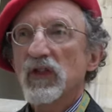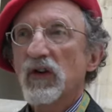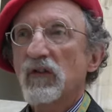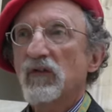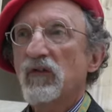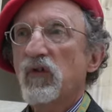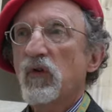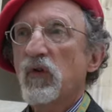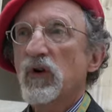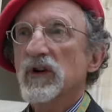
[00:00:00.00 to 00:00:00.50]
are the
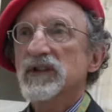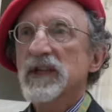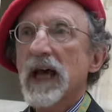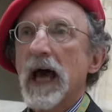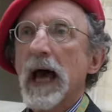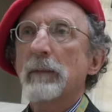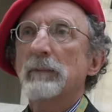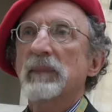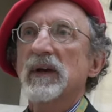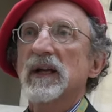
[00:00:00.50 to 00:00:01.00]
four
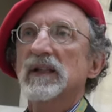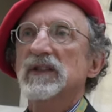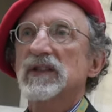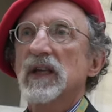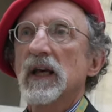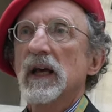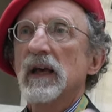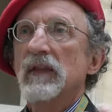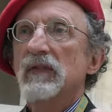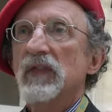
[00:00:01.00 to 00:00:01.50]

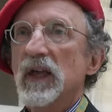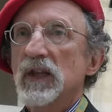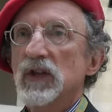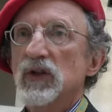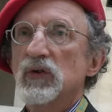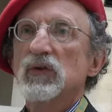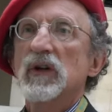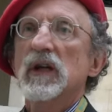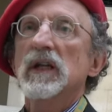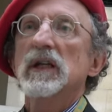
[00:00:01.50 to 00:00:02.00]
topics
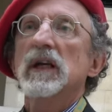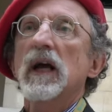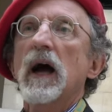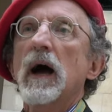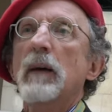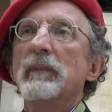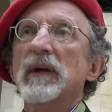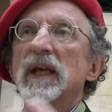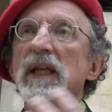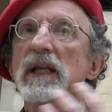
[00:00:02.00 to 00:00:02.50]
that you can
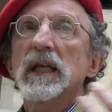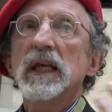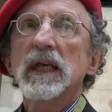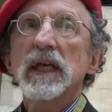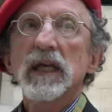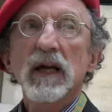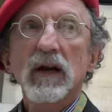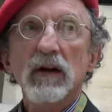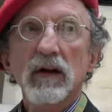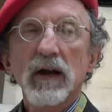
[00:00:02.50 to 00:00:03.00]
come in
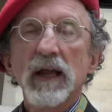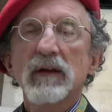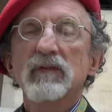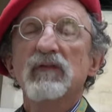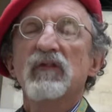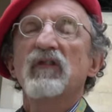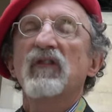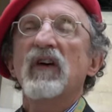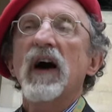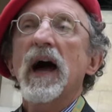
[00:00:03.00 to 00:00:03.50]
here
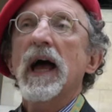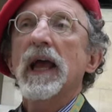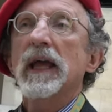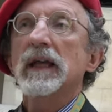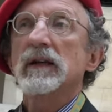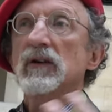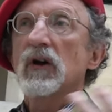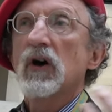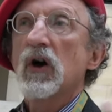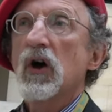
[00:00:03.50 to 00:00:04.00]
and
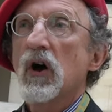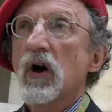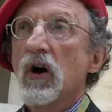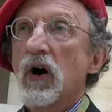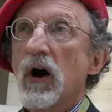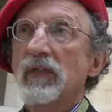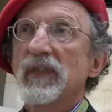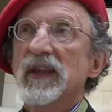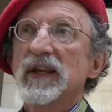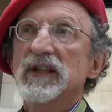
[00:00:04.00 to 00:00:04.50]
find
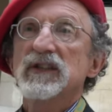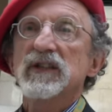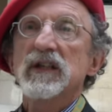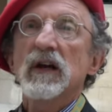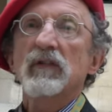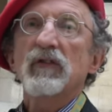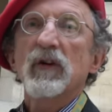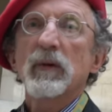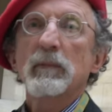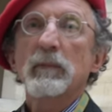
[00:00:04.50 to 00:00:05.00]
on these
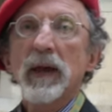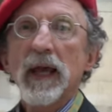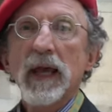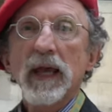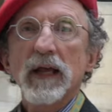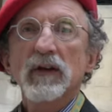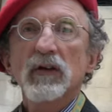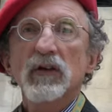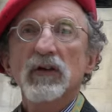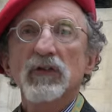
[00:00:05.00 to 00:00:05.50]
different mm-hmm.
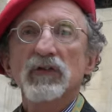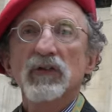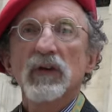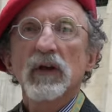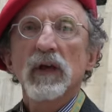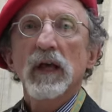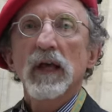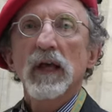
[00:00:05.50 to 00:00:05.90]
panels